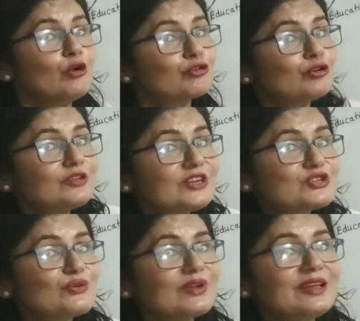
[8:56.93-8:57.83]
so that
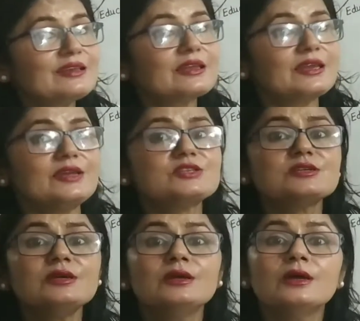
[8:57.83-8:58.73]
you can
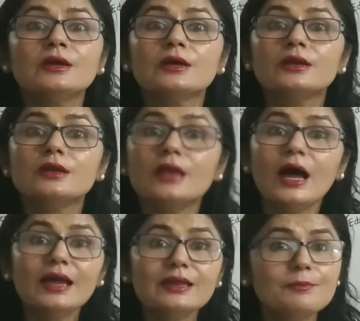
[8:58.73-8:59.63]
get
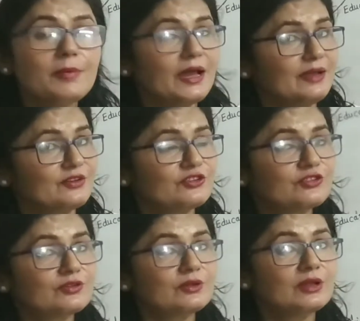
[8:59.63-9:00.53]
9 bands,